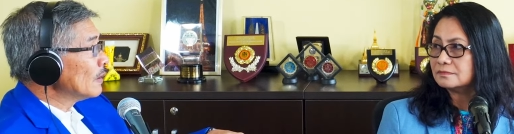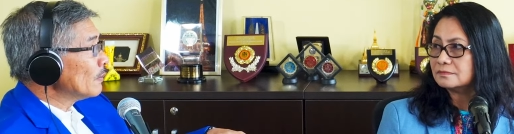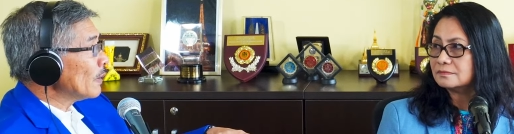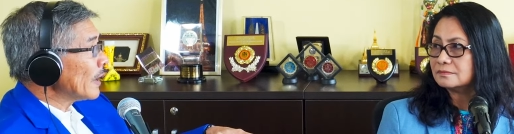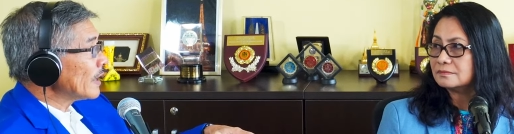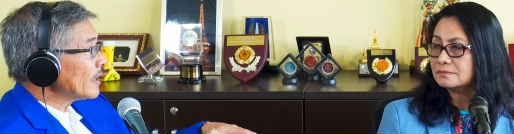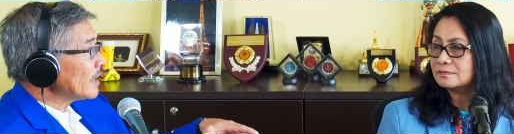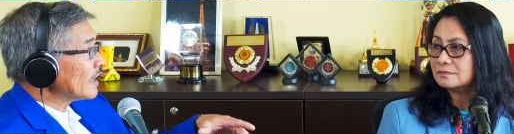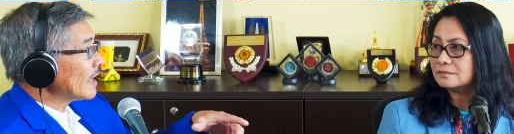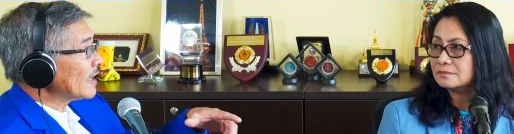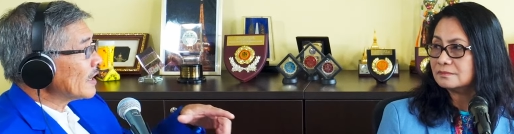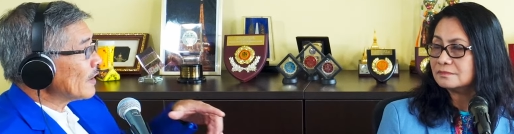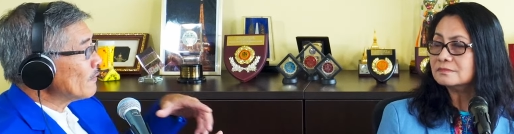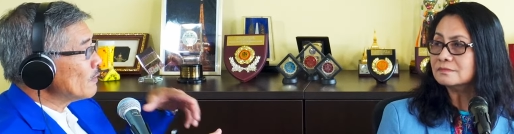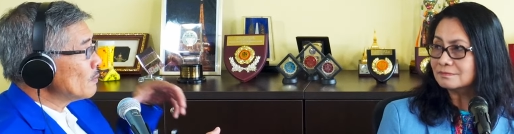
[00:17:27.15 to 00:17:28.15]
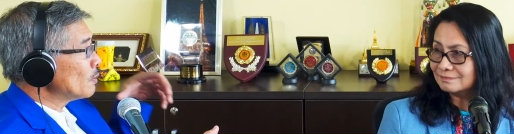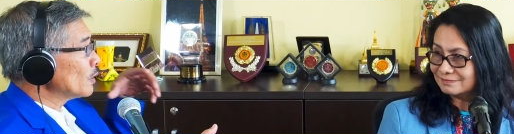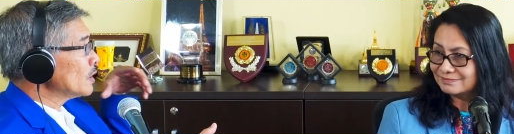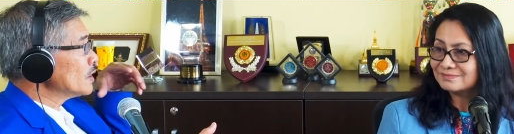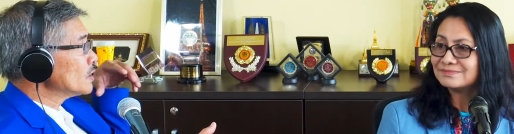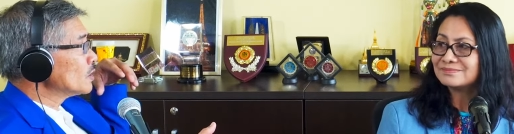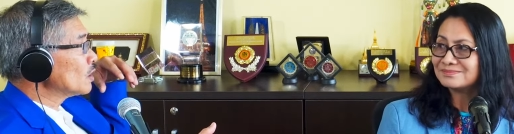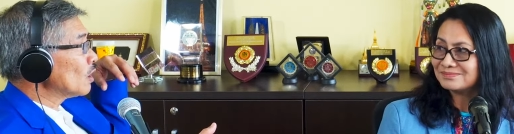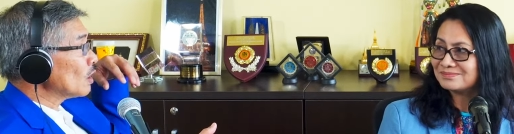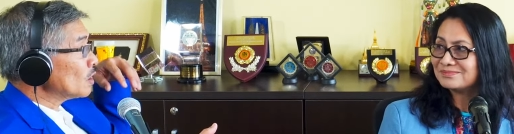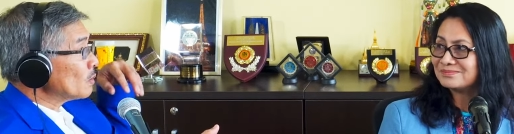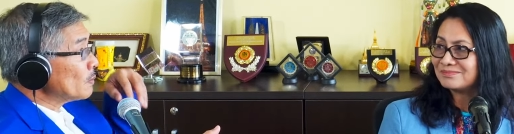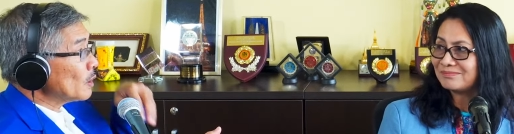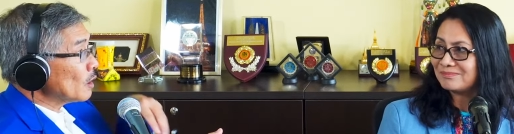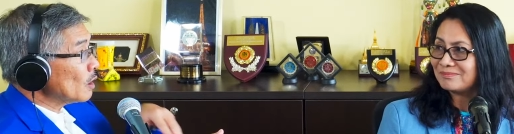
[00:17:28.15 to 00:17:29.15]
Speaker 1: And, and everybody's got
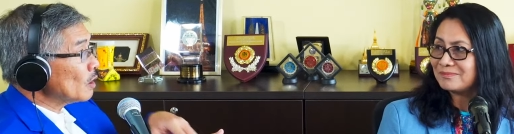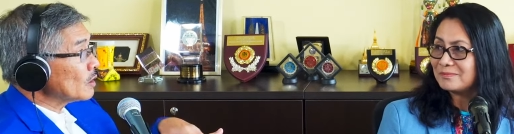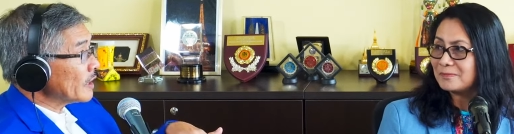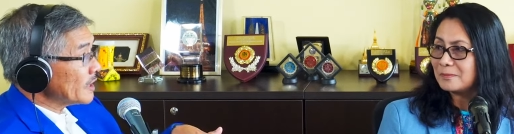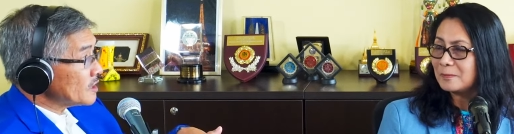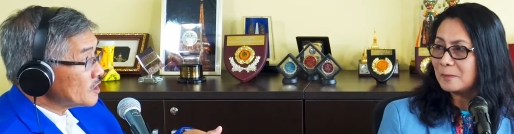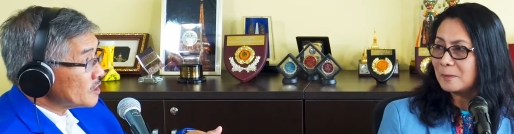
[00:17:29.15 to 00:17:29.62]
to be along that